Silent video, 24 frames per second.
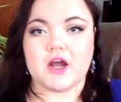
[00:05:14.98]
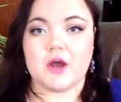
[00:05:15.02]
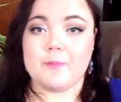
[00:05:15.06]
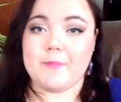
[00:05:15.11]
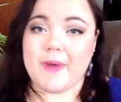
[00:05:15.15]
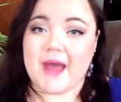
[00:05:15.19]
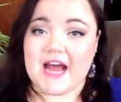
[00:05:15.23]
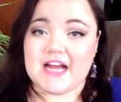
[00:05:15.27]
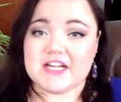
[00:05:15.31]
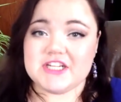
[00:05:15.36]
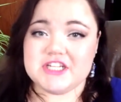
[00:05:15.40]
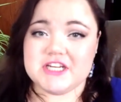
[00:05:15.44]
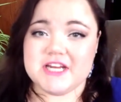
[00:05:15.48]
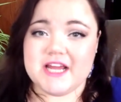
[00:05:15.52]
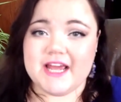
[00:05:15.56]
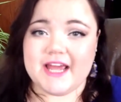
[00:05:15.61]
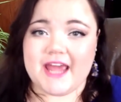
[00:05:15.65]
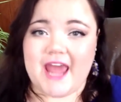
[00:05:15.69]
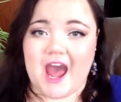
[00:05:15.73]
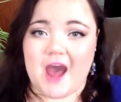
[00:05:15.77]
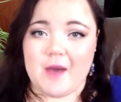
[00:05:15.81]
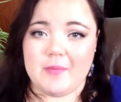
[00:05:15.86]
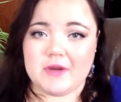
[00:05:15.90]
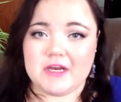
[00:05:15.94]
Compassionate
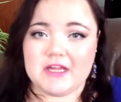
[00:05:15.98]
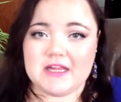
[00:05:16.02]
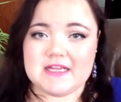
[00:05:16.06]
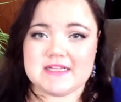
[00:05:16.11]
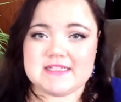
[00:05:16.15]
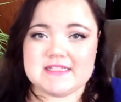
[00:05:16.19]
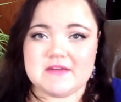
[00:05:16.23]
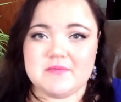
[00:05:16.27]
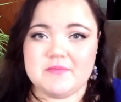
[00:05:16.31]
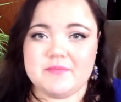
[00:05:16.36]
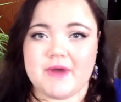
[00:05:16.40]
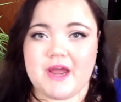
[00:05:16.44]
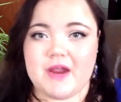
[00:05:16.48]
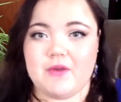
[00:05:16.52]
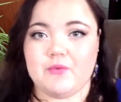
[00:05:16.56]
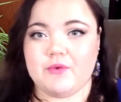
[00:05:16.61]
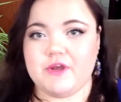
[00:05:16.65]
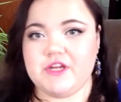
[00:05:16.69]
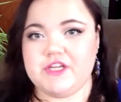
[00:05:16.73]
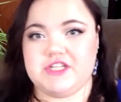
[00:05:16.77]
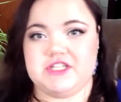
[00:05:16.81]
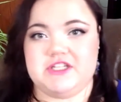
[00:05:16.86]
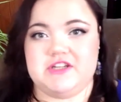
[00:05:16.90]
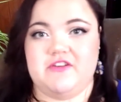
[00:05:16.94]
Capitalism by
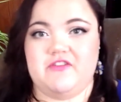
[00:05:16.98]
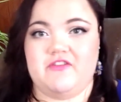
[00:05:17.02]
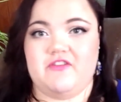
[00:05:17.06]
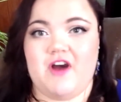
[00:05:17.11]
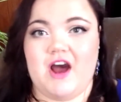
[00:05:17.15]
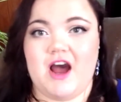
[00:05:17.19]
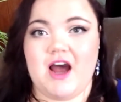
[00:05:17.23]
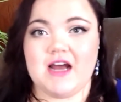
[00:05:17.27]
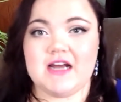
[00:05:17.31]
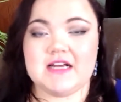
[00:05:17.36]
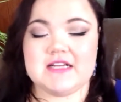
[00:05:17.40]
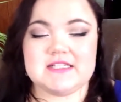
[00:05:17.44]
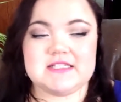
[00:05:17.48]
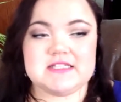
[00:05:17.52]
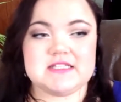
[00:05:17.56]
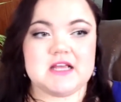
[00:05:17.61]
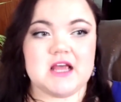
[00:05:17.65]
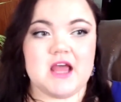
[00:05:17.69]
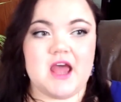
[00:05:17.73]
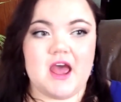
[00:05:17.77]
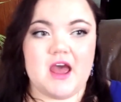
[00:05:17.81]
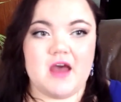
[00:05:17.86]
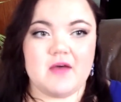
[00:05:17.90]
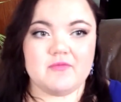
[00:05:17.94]
Rich
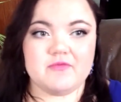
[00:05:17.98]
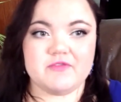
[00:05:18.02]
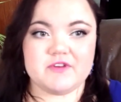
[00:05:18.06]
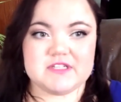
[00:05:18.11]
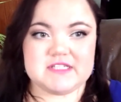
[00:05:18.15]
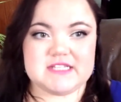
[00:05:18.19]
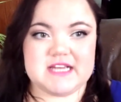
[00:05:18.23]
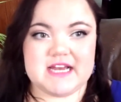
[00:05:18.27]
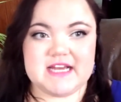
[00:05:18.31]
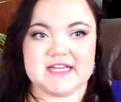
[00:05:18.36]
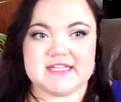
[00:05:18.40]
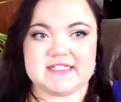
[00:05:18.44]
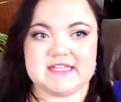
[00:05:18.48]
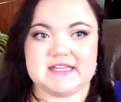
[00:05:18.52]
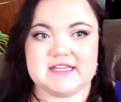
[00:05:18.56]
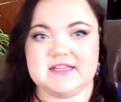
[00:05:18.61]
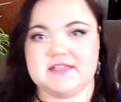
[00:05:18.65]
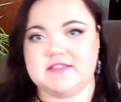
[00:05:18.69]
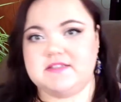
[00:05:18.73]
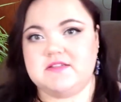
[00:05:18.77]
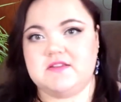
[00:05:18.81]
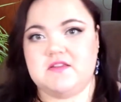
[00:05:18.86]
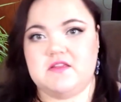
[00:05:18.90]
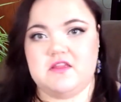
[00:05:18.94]
DeVos
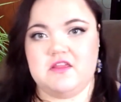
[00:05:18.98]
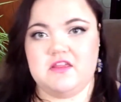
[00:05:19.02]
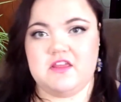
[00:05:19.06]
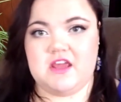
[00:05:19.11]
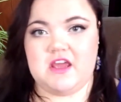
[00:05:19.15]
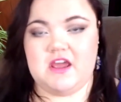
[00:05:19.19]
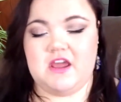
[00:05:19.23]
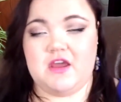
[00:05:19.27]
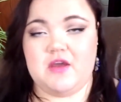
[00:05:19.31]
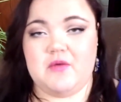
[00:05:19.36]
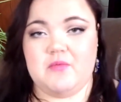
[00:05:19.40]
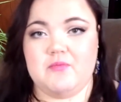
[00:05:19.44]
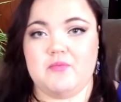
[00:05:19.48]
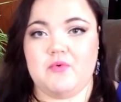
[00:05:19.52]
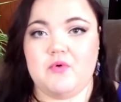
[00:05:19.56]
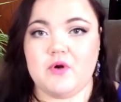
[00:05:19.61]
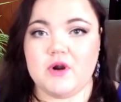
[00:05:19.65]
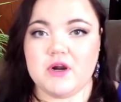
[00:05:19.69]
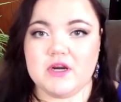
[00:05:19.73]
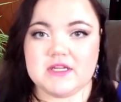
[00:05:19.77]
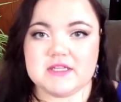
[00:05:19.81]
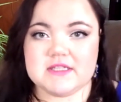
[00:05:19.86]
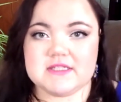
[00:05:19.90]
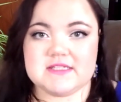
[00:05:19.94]
emphasizes the
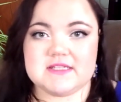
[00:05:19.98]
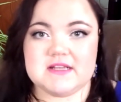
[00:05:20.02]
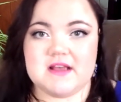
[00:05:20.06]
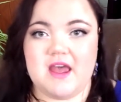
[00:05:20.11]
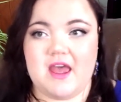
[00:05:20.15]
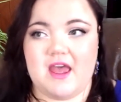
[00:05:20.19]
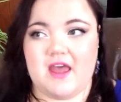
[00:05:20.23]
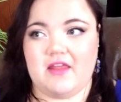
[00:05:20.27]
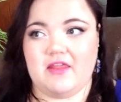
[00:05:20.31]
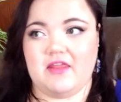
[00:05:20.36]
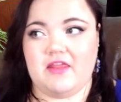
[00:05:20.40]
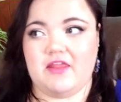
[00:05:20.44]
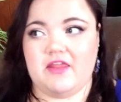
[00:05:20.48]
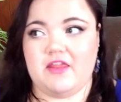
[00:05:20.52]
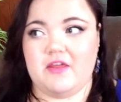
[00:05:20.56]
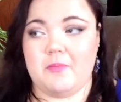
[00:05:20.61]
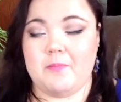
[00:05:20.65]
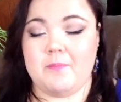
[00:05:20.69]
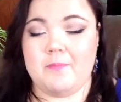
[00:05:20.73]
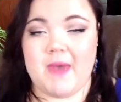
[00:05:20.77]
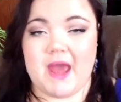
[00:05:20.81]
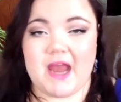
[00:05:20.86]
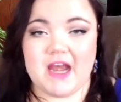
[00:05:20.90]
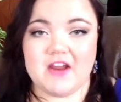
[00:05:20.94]
importance and the
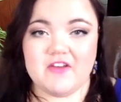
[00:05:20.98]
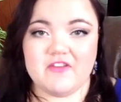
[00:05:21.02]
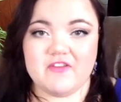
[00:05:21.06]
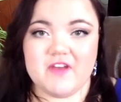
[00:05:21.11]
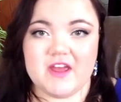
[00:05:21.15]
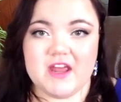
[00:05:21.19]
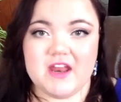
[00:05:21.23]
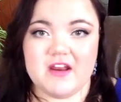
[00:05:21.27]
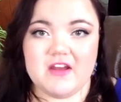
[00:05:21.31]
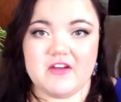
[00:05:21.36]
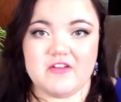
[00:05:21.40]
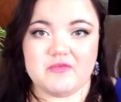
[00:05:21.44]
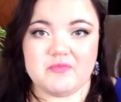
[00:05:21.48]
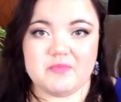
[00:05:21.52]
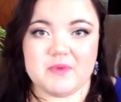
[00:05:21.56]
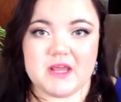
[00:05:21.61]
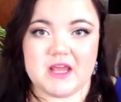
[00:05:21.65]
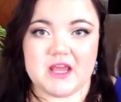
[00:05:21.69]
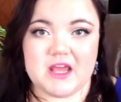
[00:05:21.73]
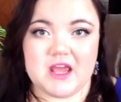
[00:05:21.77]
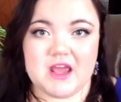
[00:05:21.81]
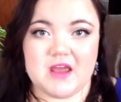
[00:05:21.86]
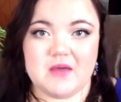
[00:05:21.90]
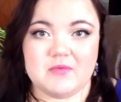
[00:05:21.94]
benefit of
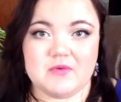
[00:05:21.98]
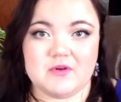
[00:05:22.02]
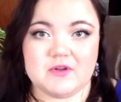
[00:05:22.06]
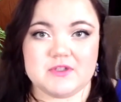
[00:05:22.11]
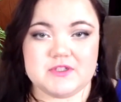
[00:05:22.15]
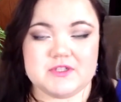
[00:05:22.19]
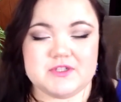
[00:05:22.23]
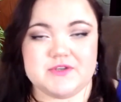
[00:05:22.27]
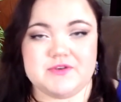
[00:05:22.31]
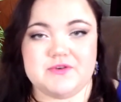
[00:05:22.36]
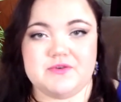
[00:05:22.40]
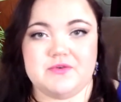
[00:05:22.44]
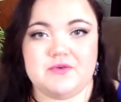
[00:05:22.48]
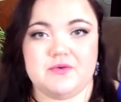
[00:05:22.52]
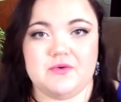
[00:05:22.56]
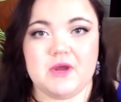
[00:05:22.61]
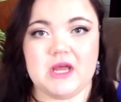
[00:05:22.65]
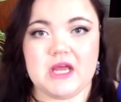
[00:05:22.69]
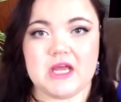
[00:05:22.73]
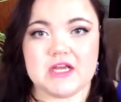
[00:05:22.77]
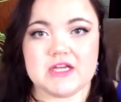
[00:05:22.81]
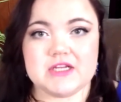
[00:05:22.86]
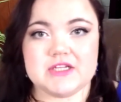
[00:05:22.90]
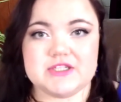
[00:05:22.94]
being able to
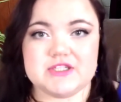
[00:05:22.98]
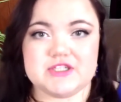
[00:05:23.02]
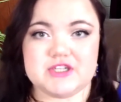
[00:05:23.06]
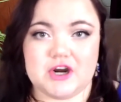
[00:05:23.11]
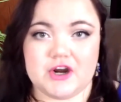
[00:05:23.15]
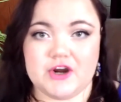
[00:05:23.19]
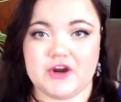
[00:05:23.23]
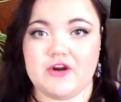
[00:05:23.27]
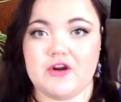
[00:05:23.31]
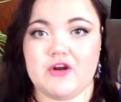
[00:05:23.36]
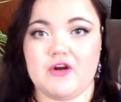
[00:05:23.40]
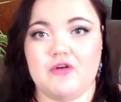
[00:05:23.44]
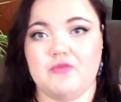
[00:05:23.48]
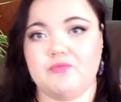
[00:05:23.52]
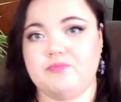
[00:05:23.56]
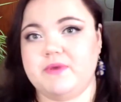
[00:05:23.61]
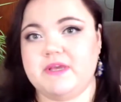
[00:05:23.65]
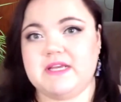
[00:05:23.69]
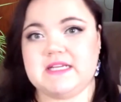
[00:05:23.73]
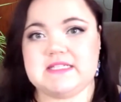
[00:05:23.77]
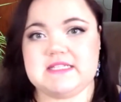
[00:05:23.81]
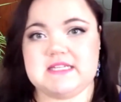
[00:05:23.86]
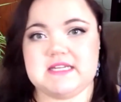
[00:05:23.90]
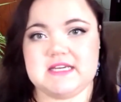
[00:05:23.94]
start your own
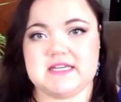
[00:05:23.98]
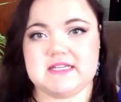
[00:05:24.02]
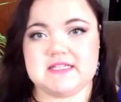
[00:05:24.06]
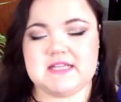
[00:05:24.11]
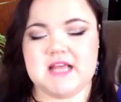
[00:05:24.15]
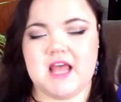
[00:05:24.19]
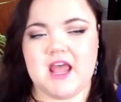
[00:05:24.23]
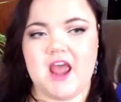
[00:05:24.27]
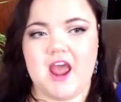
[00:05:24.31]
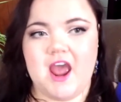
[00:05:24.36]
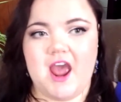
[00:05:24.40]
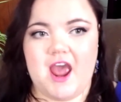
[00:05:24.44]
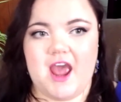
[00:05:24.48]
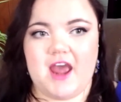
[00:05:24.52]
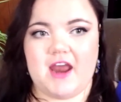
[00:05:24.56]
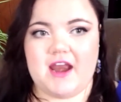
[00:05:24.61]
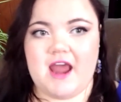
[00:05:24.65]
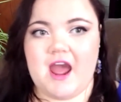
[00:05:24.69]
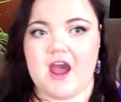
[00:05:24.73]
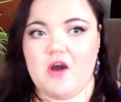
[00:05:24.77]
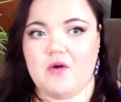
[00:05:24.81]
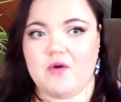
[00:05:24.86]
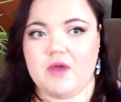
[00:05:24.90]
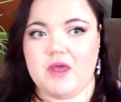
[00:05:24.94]
business
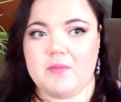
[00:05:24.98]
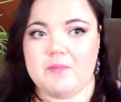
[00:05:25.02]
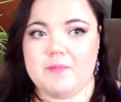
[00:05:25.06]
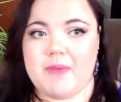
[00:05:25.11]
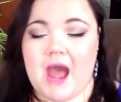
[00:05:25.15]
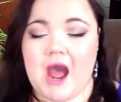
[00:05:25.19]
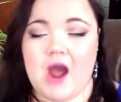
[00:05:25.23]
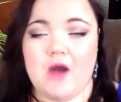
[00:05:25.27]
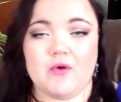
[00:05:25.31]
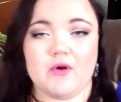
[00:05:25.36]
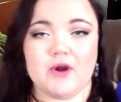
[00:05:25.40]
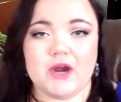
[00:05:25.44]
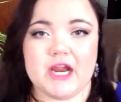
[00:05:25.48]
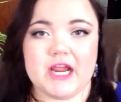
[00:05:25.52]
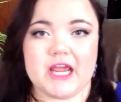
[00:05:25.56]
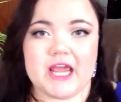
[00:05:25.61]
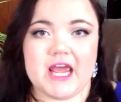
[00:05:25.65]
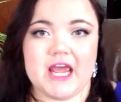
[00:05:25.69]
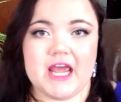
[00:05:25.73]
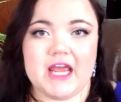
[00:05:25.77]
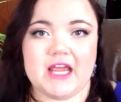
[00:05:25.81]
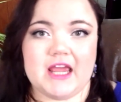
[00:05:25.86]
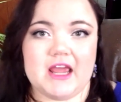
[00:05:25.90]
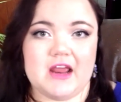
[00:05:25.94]
and how empowering
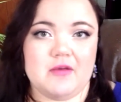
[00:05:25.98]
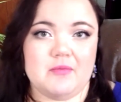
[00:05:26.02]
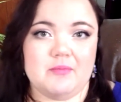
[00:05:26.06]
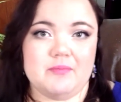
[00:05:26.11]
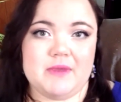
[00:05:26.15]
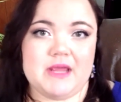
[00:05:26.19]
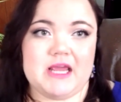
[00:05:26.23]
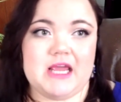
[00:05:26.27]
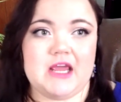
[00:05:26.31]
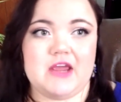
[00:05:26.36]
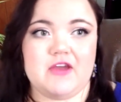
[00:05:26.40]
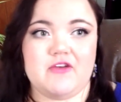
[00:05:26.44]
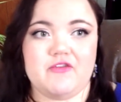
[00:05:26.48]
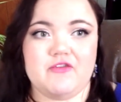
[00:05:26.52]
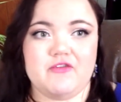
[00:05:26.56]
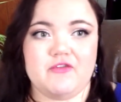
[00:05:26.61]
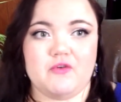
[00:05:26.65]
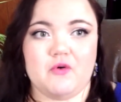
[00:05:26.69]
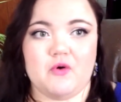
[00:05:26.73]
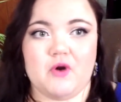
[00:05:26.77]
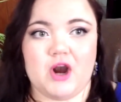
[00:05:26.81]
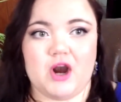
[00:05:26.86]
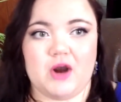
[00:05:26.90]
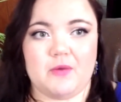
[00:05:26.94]
it can be
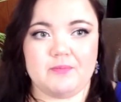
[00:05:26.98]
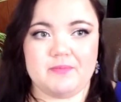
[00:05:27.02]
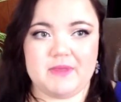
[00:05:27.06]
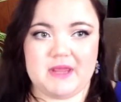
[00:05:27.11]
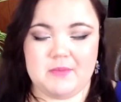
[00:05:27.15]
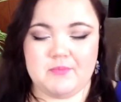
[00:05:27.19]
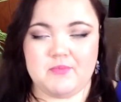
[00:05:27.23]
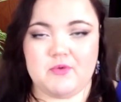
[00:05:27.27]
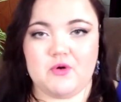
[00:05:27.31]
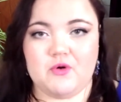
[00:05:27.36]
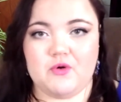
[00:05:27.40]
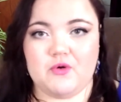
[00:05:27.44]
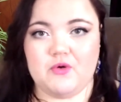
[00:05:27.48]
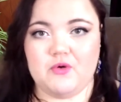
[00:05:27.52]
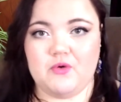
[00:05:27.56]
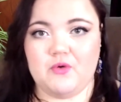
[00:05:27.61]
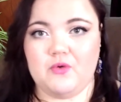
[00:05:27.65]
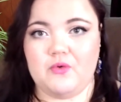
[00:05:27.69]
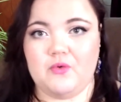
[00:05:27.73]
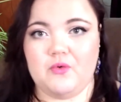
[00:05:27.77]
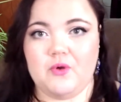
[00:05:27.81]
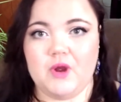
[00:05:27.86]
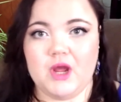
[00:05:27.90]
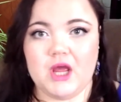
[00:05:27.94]
for people
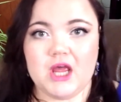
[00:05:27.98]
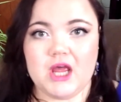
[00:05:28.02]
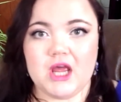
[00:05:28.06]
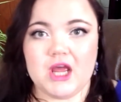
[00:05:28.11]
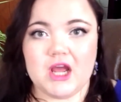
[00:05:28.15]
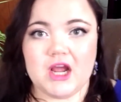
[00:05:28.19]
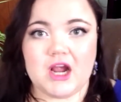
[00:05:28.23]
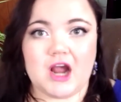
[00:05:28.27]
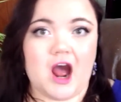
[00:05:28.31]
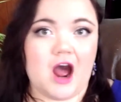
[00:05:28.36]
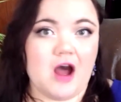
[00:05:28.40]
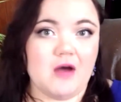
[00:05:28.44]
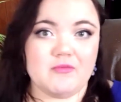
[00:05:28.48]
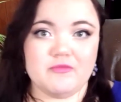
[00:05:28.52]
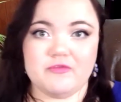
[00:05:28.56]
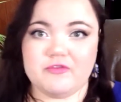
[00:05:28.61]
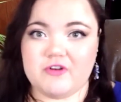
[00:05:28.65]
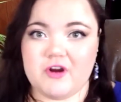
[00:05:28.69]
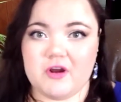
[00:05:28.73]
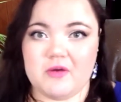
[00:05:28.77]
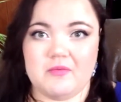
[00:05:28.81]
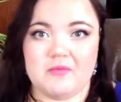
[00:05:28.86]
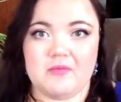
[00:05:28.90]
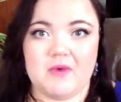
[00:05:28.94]
who come
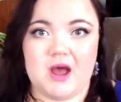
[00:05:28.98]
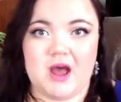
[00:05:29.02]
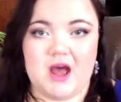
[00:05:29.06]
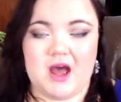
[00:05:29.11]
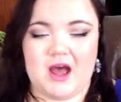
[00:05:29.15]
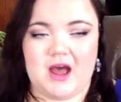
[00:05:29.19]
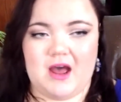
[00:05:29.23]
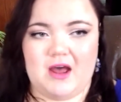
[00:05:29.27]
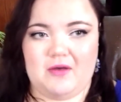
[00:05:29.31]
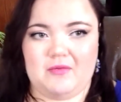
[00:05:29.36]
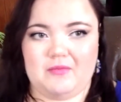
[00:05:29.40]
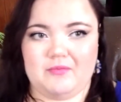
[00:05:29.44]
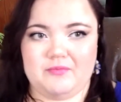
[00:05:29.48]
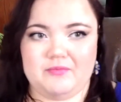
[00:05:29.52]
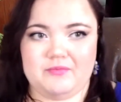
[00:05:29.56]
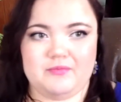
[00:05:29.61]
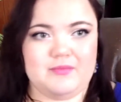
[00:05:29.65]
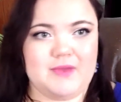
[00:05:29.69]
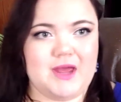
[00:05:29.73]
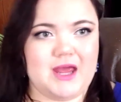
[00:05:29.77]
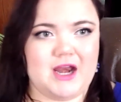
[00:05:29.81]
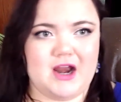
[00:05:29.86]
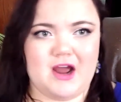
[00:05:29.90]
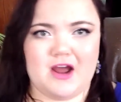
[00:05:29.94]
from um,
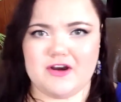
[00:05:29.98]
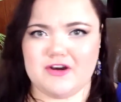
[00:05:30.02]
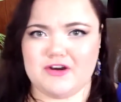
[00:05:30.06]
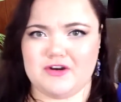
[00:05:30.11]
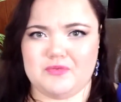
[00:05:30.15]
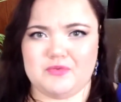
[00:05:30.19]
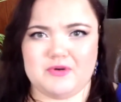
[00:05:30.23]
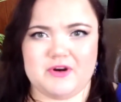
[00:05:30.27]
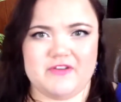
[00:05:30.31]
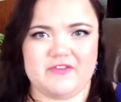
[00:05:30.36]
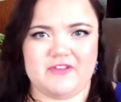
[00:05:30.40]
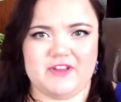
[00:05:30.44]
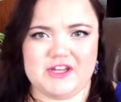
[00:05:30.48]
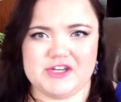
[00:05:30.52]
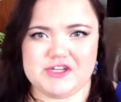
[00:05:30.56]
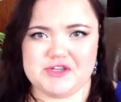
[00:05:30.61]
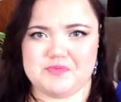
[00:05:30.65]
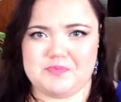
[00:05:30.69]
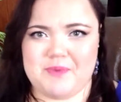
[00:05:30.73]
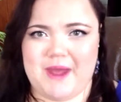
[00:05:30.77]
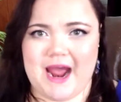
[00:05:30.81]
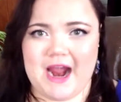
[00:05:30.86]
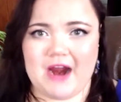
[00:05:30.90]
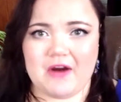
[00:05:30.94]
an
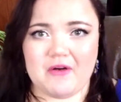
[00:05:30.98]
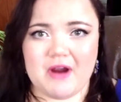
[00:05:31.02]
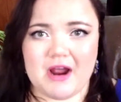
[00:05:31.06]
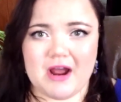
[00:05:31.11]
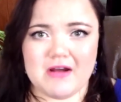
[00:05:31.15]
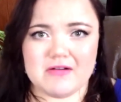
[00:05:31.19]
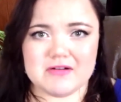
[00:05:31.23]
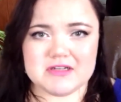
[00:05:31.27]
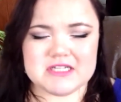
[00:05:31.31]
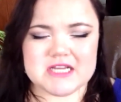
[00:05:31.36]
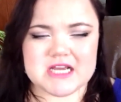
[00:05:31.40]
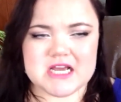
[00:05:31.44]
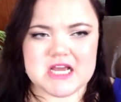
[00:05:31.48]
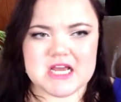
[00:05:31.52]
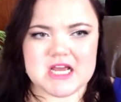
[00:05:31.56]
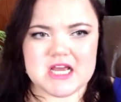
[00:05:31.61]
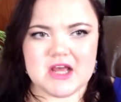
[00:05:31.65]
underprivileged background,